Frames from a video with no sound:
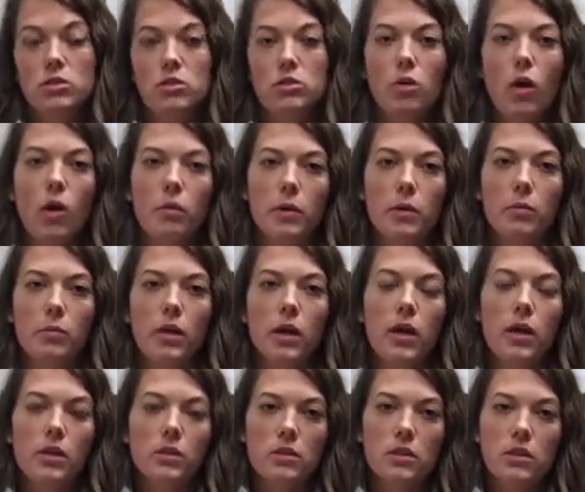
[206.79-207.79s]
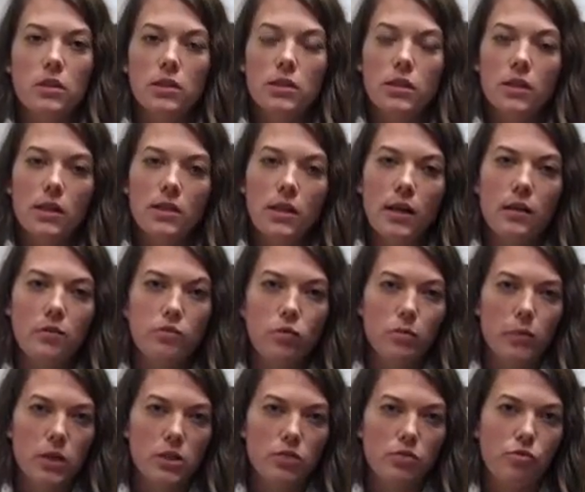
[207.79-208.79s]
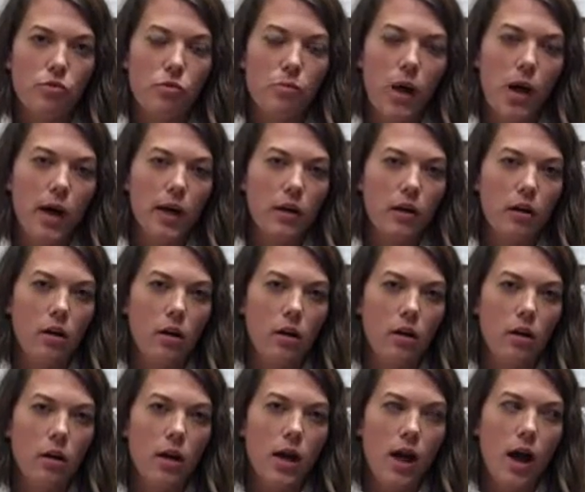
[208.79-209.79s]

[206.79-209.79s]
So I'll be soliciting that information from IR